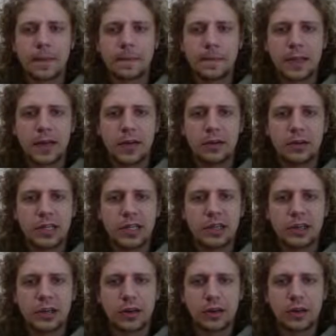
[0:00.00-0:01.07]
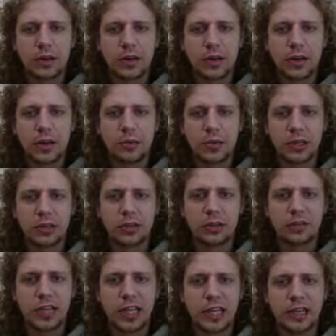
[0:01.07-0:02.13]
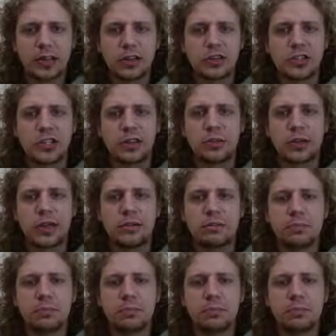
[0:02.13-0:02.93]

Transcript: Now here, they could have taken on g3,